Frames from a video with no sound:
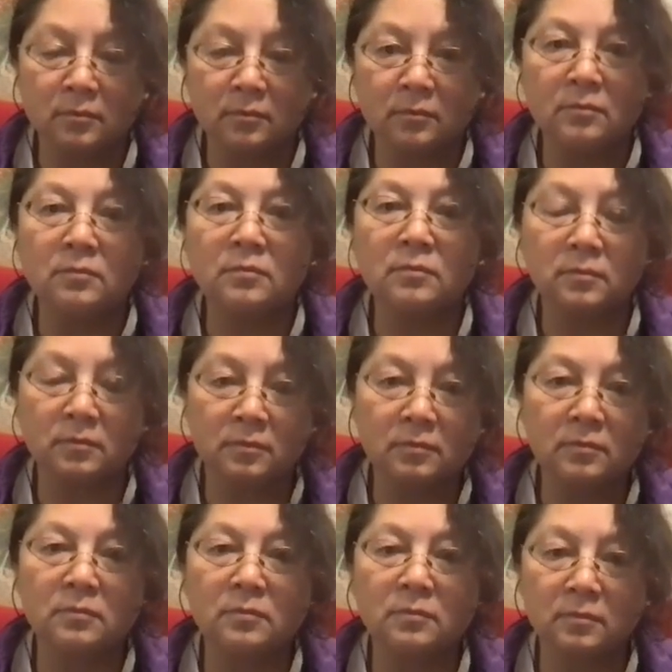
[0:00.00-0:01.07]

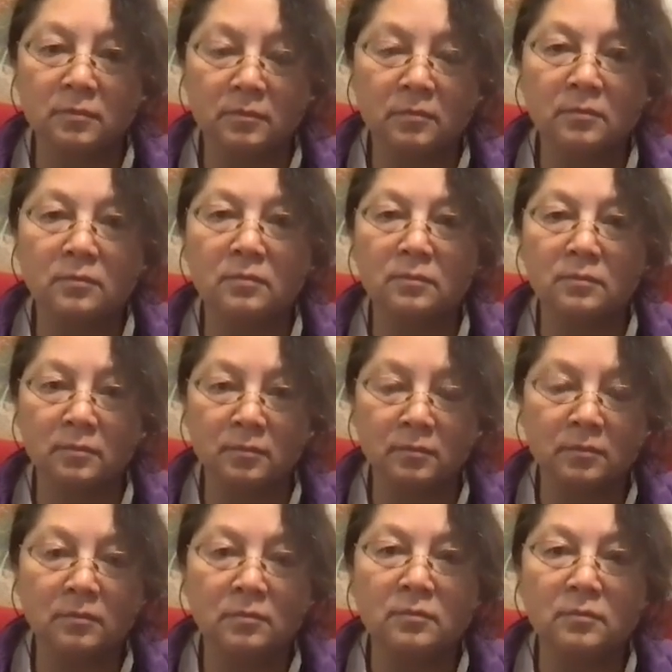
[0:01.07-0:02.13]

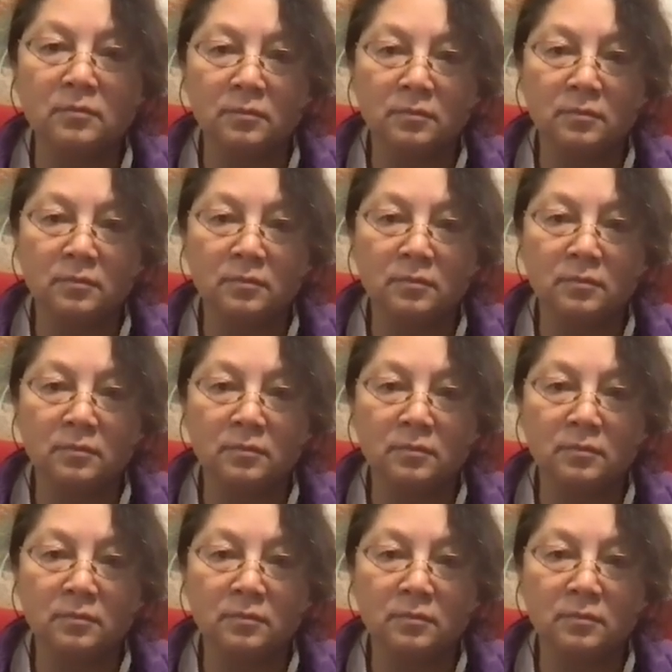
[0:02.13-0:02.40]
[no speech]